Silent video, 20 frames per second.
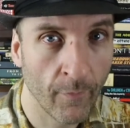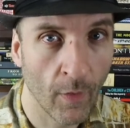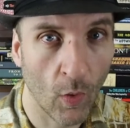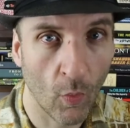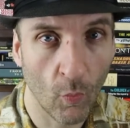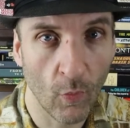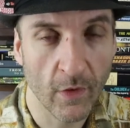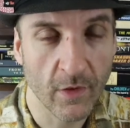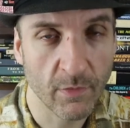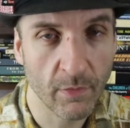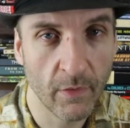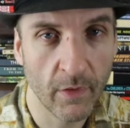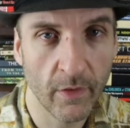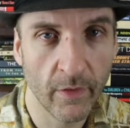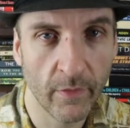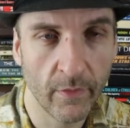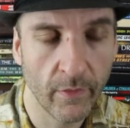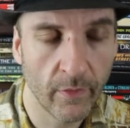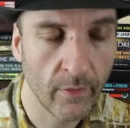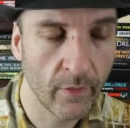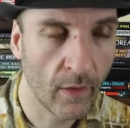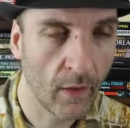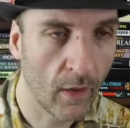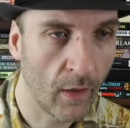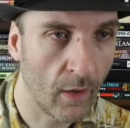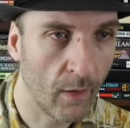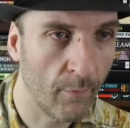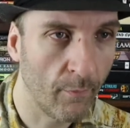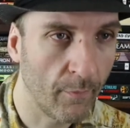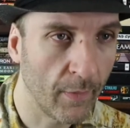a woodsman
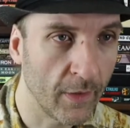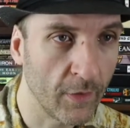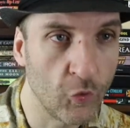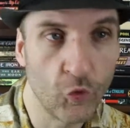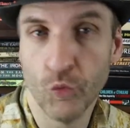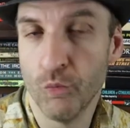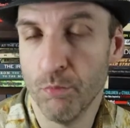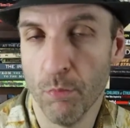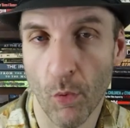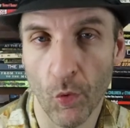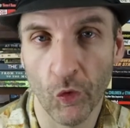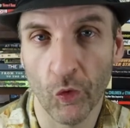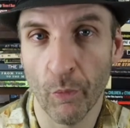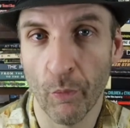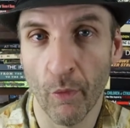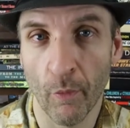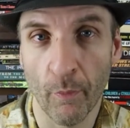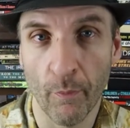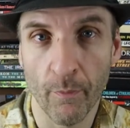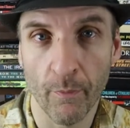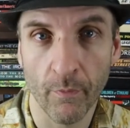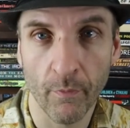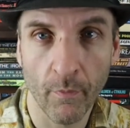um, and multiple